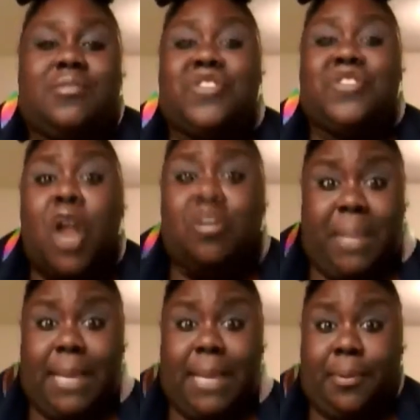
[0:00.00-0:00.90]

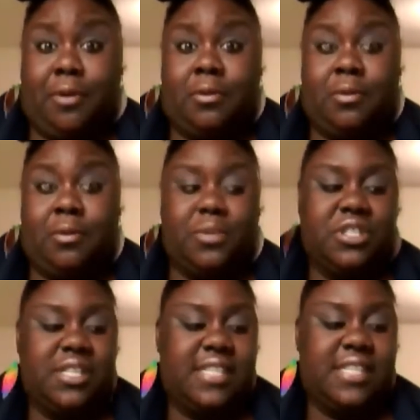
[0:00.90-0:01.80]
certain people
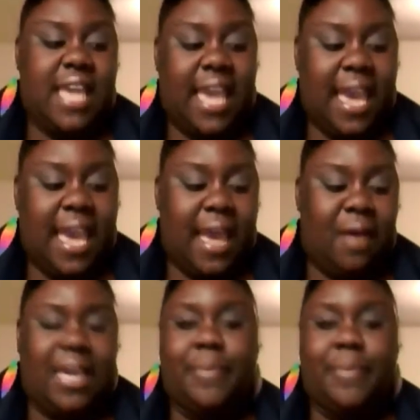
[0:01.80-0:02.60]
was just saying how